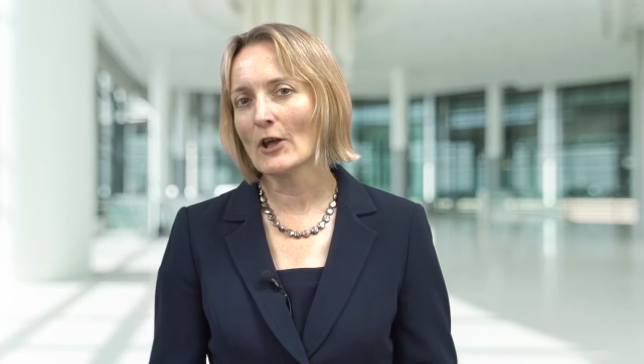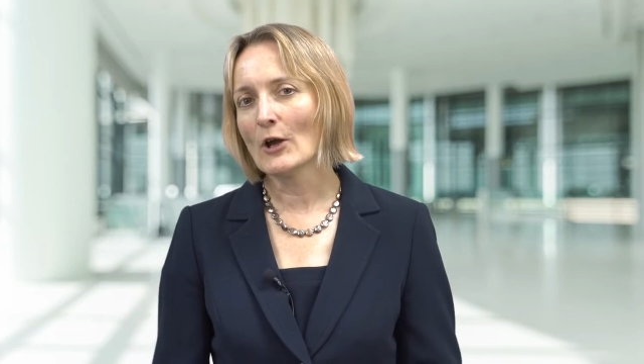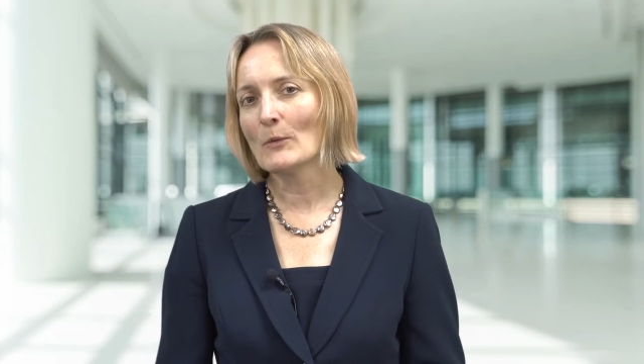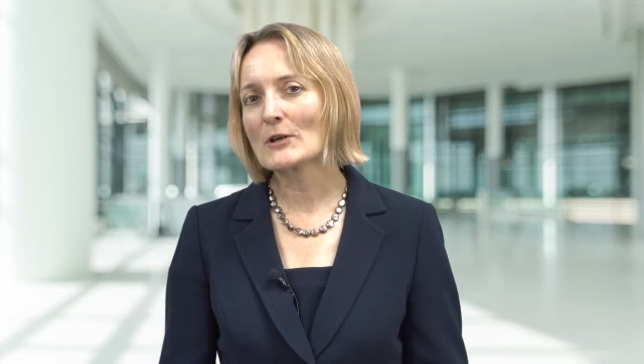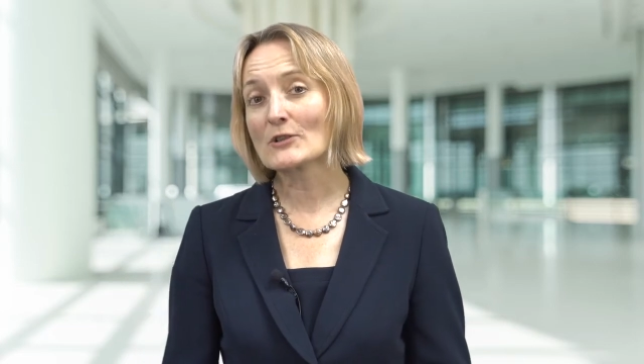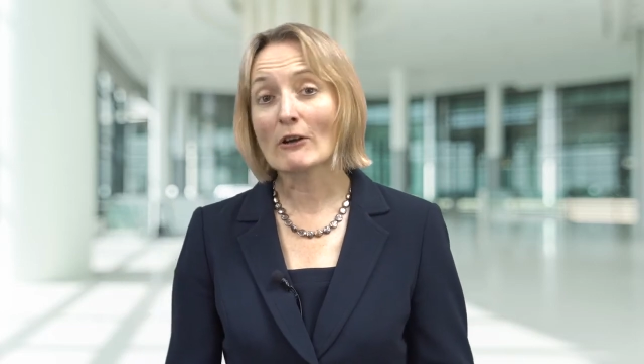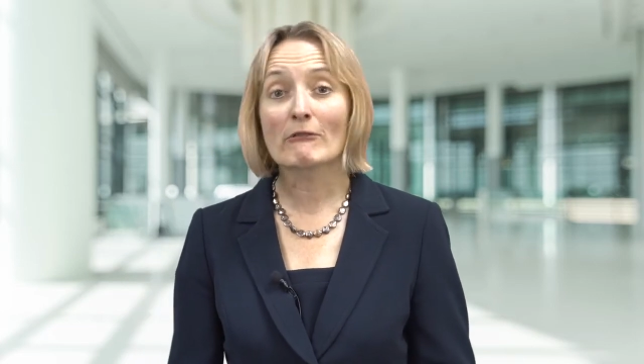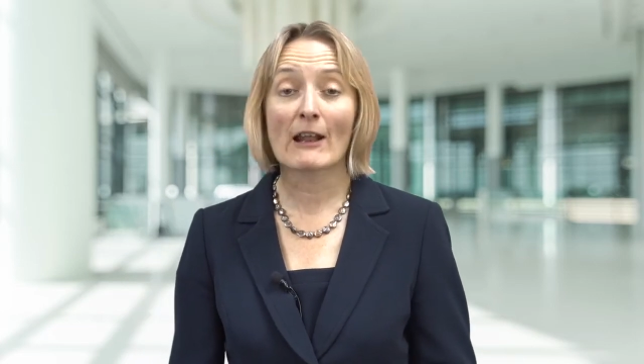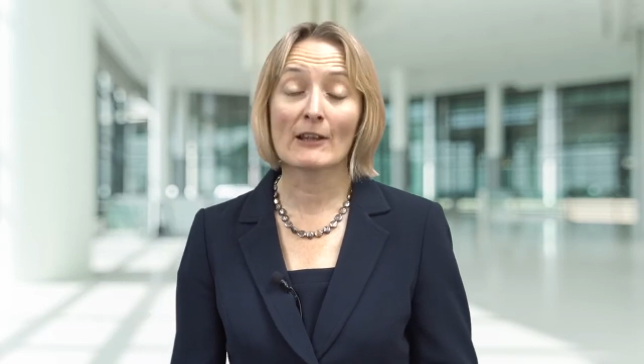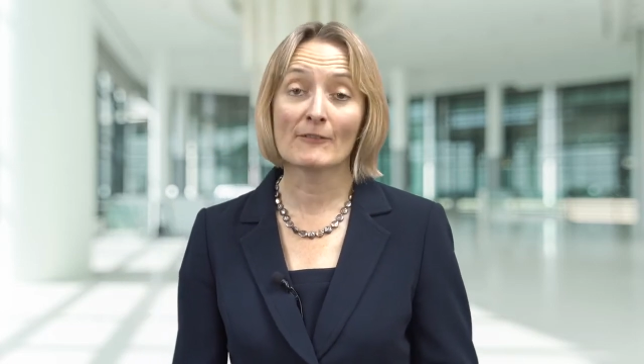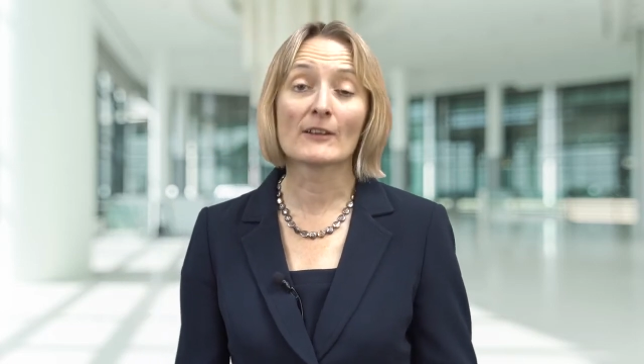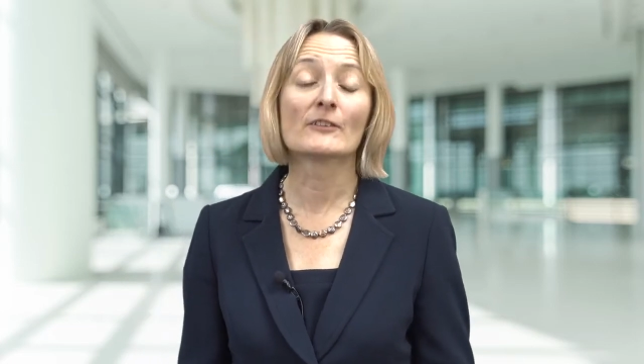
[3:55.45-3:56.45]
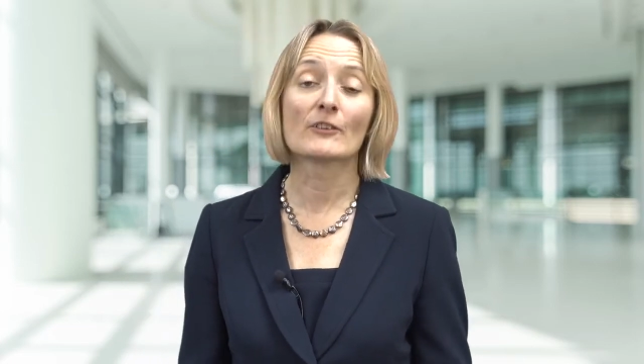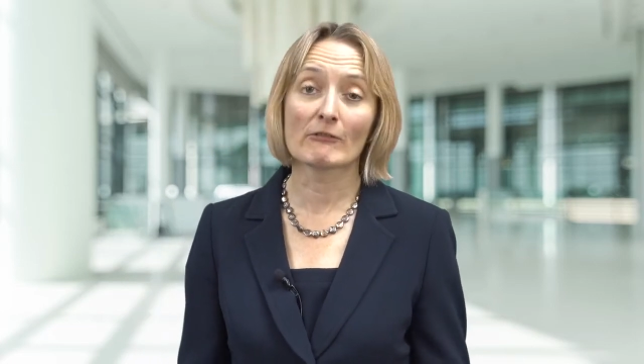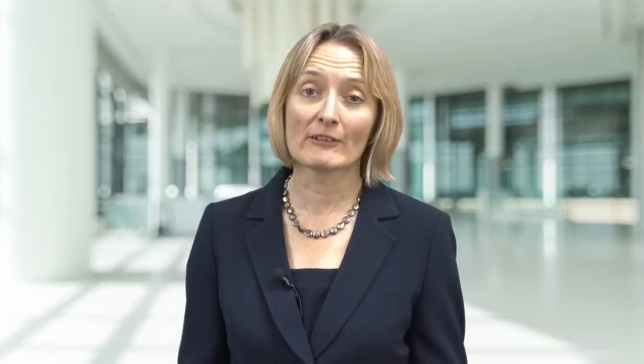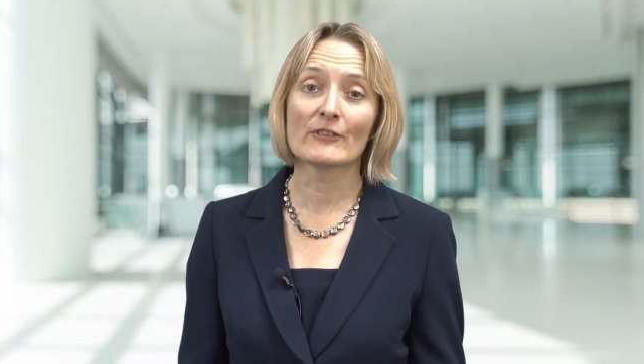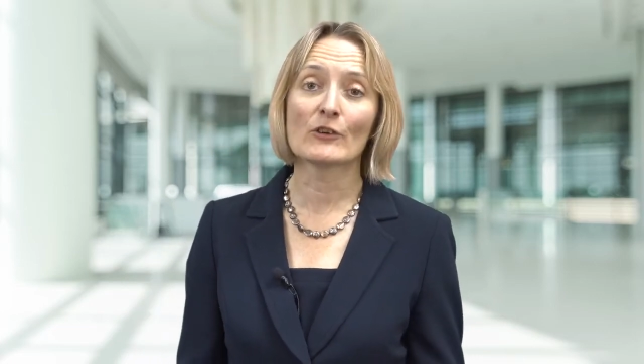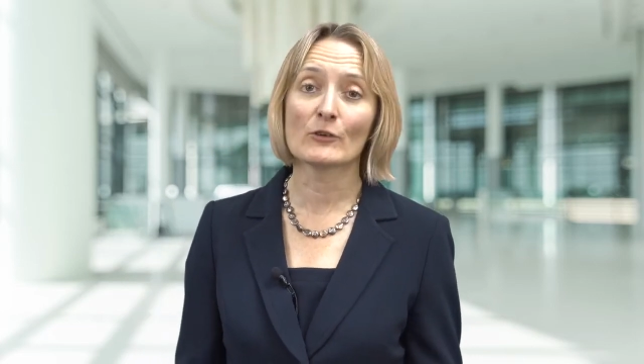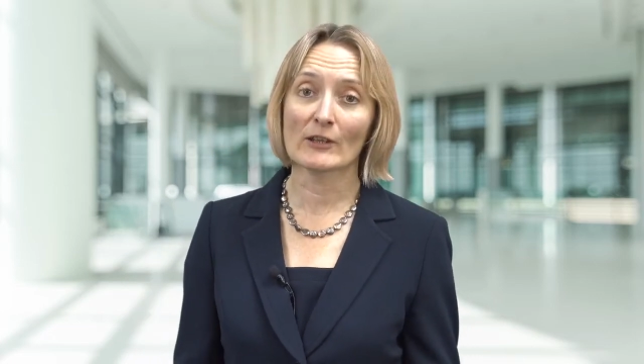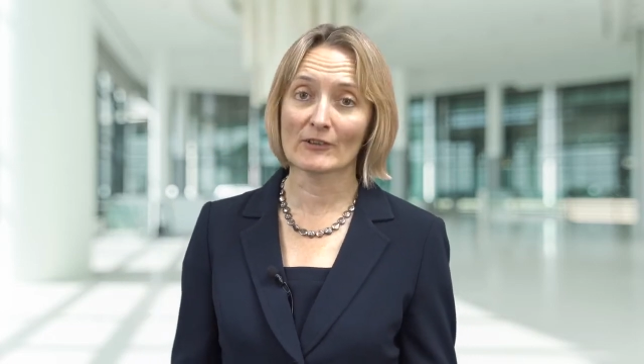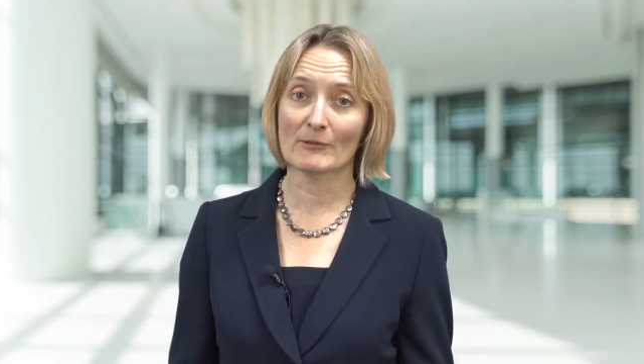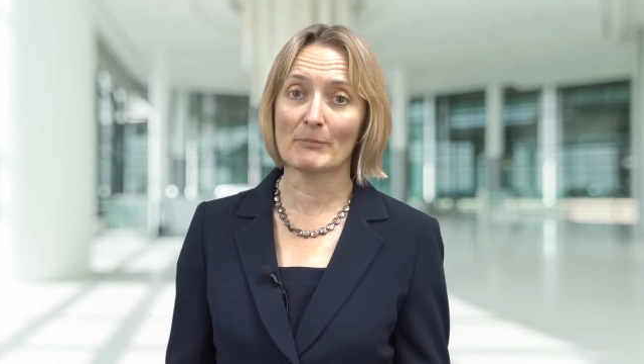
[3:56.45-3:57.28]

which are relevant to resilience